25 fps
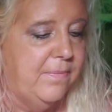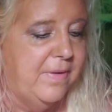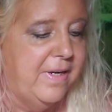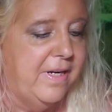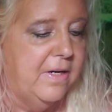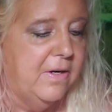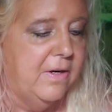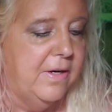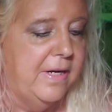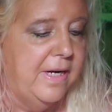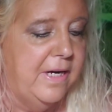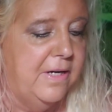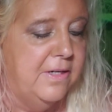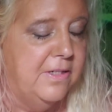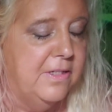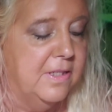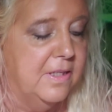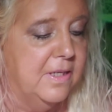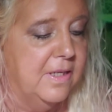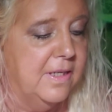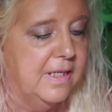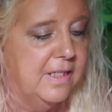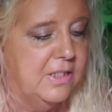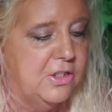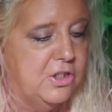We are here to
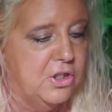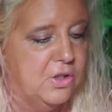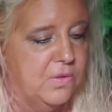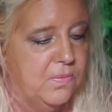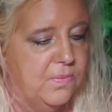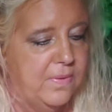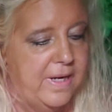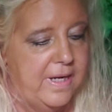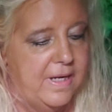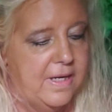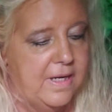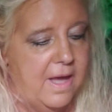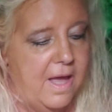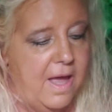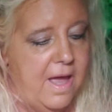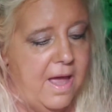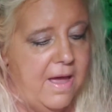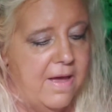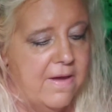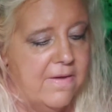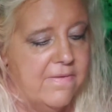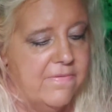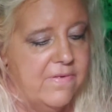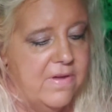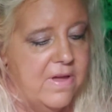look at your week
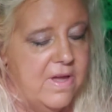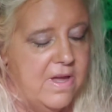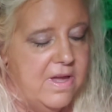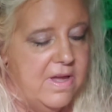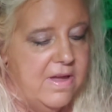of